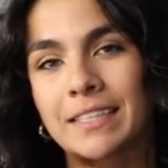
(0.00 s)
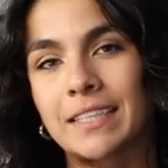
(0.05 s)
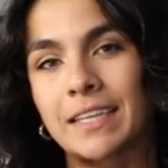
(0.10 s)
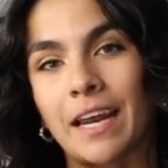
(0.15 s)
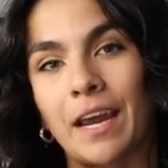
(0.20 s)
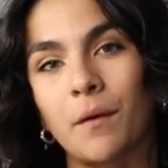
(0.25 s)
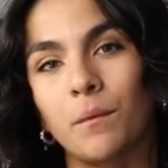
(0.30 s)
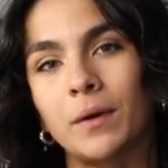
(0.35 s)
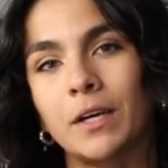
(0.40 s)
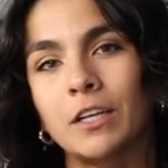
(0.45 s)

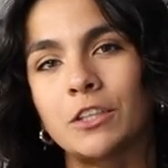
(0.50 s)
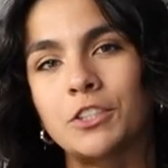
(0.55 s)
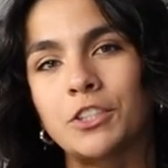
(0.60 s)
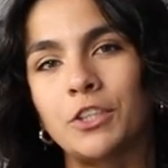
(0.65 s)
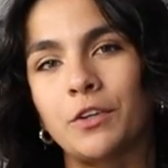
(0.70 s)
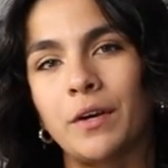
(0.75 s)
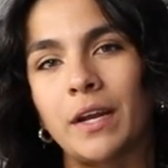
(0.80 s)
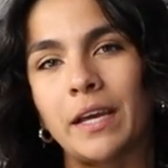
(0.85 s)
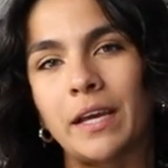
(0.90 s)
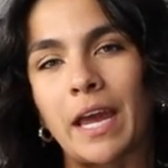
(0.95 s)
Today we are
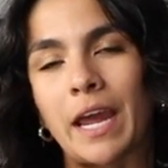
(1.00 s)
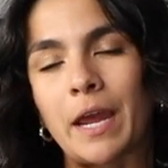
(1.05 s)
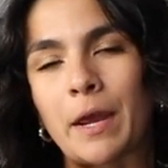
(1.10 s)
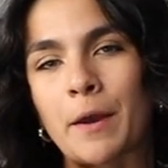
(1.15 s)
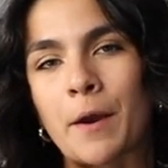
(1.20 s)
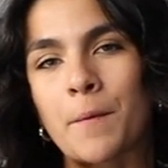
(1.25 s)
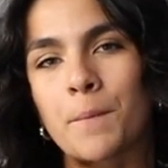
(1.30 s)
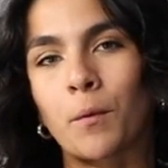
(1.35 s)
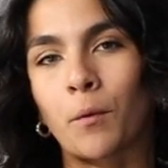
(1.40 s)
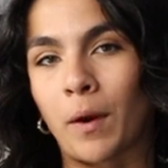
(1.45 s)
shooting
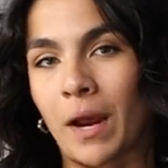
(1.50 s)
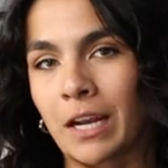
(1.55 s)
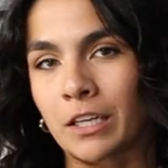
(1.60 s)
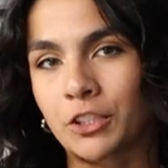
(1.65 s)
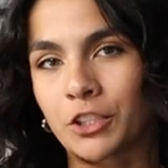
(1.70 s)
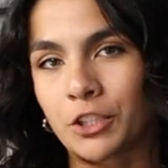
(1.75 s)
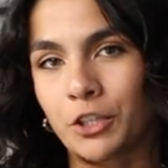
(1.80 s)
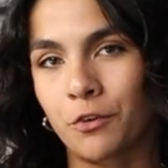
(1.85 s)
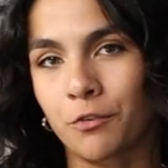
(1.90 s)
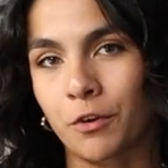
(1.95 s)
a
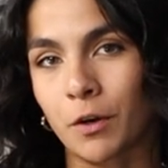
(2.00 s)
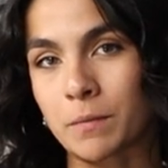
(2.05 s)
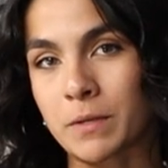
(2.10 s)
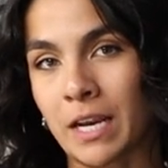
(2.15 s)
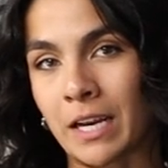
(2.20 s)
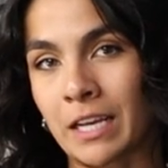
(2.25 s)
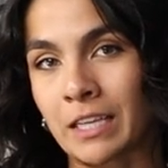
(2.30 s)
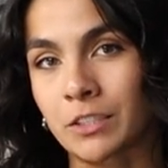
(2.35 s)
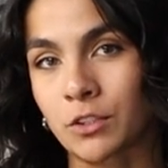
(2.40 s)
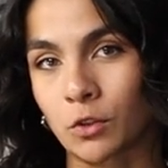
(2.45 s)
brand shoot for
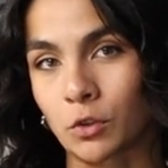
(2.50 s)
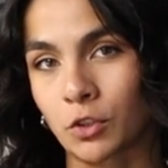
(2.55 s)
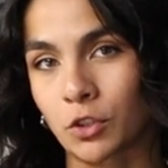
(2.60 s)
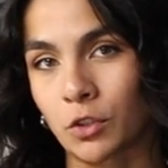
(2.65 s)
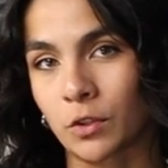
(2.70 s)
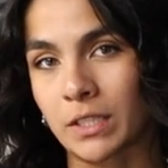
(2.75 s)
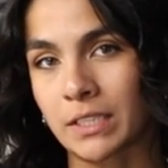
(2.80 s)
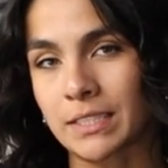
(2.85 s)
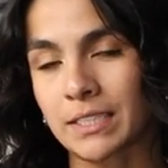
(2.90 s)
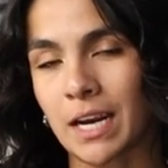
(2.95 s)
Obtaining
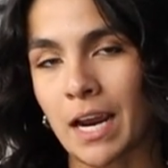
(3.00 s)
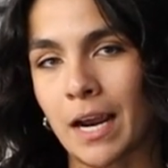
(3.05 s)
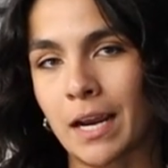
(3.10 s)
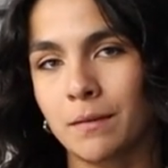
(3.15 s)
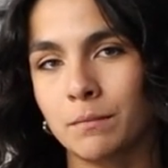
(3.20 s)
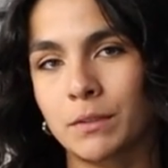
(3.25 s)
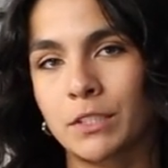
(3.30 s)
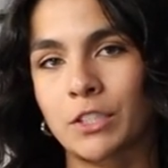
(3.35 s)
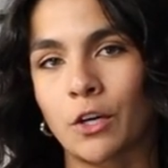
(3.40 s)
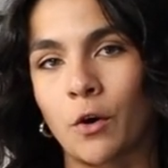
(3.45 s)
Social this
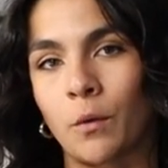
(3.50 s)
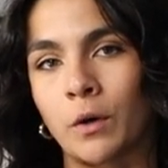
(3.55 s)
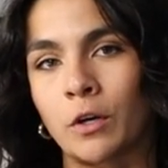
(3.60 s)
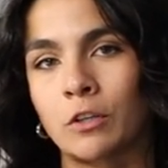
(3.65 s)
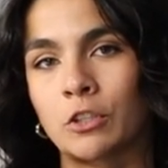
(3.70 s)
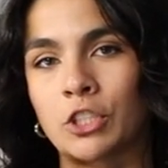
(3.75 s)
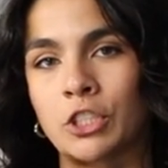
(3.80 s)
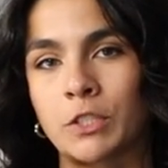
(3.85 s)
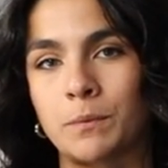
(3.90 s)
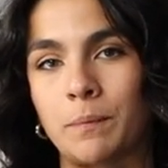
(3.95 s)
time, so
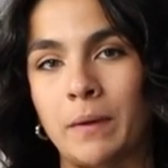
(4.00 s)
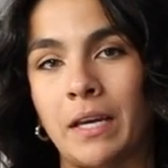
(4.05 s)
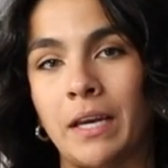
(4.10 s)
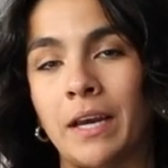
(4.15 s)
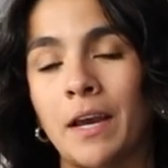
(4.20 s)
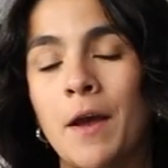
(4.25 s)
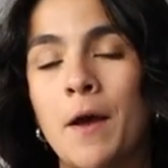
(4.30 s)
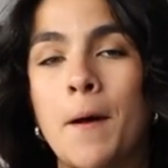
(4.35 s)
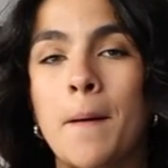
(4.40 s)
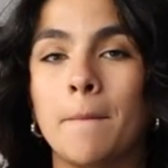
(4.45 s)
it'll just
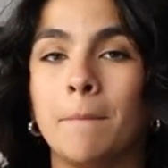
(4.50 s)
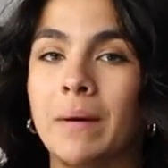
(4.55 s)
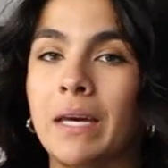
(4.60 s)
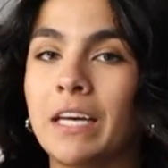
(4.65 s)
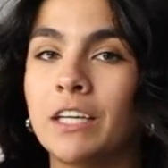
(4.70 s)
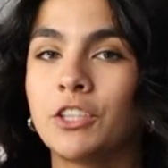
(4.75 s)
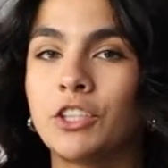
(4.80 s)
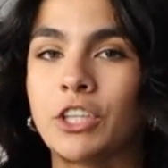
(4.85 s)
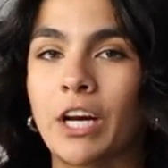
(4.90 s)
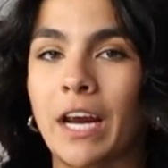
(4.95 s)
be
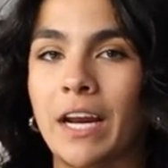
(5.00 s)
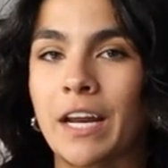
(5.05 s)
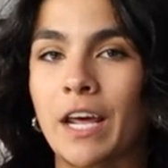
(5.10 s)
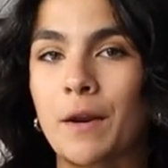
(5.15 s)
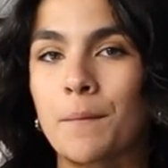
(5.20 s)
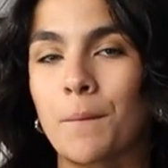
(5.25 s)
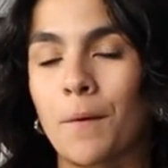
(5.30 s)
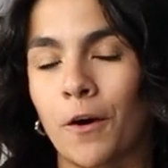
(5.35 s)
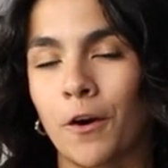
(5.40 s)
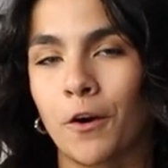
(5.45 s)
me, Shane,
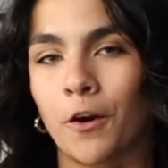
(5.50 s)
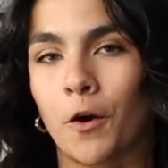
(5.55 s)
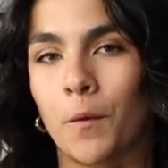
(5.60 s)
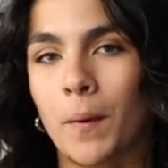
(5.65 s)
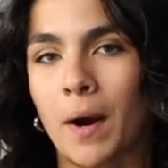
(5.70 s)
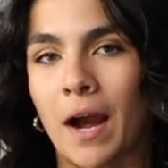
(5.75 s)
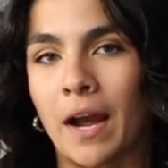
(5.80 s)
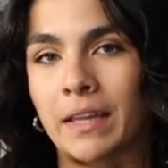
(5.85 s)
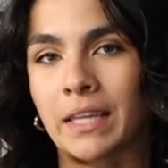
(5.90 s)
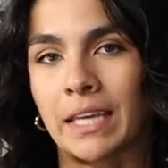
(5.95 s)
and Margot
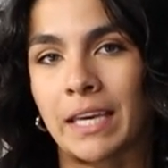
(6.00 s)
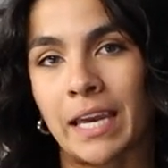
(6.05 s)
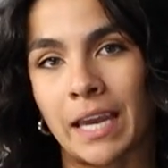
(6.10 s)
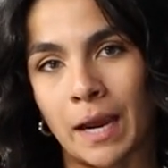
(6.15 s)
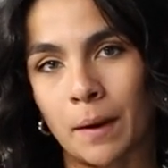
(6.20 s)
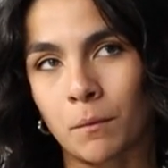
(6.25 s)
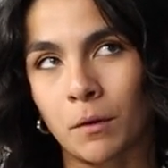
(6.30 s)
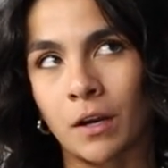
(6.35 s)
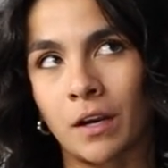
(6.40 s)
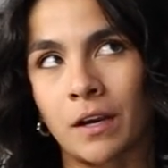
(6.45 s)
behind the
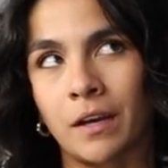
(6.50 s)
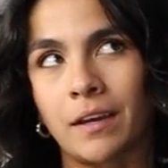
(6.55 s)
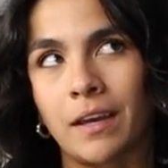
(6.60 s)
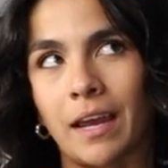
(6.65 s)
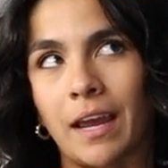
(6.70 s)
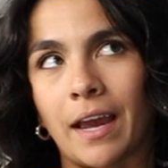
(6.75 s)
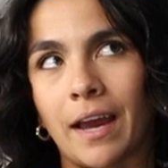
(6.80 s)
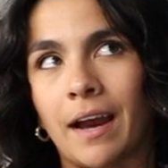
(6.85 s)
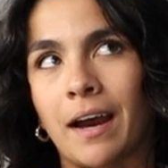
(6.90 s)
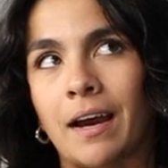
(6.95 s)
camera
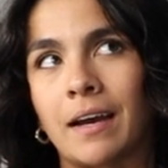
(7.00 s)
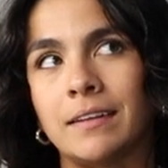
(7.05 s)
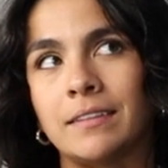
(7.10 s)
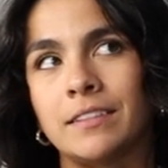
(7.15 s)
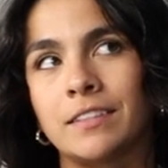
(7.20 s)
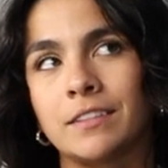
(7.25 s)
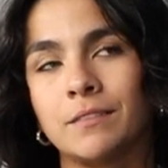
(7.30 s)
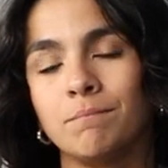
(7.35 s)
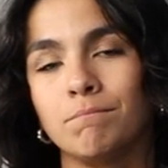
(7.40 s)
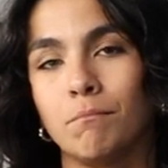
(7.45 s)

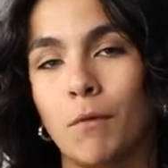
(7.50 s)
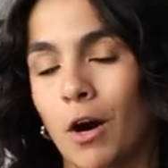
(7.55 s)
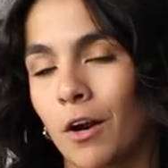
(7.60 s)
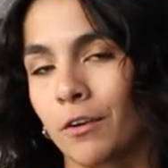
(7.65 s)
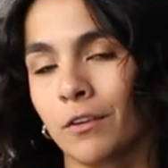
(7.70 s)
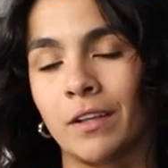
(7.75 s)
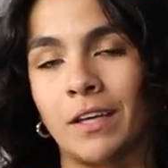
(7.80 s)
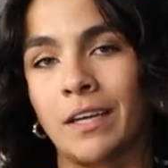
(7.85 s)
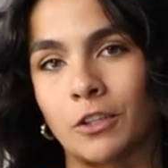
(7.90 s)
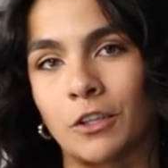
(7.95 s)
and
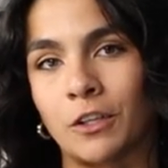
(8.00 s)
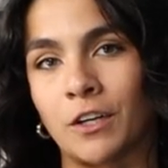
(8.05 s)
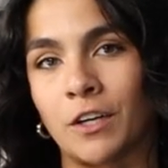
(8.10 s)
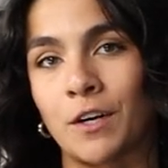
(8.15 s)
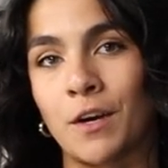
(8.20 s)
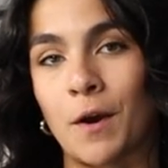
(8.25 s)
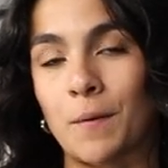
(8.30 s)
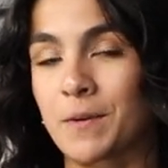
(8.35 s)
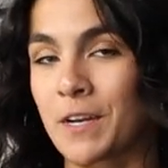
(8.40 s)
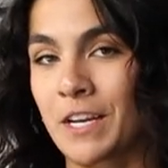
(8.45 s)
modeling
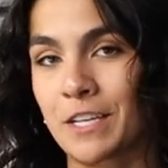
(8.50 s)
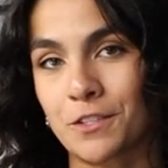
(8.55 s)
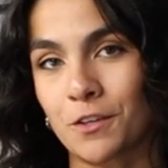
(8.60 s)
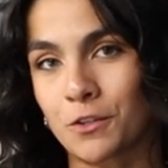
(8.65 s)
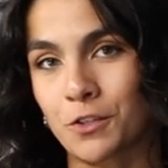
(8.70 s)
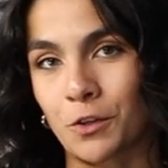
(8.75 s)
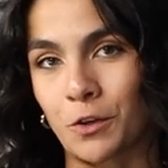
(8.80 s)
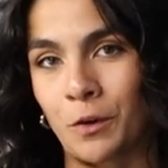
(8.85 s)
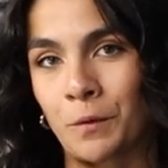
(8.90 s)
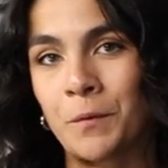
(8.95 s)
for Obtaining
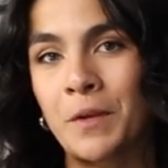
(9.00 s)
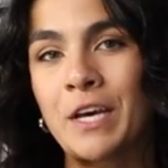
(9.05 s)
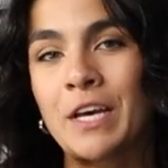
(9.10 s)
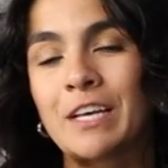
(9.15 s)
Social.